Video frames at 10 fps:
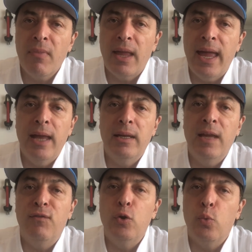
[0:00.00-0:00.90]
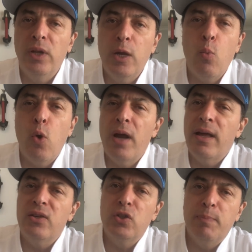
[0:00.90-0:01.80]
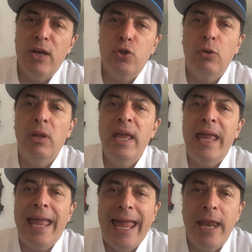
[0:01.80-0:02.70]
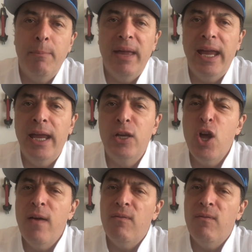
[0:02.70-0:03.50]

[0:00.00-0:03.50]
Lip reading: And if you really want a special handmade,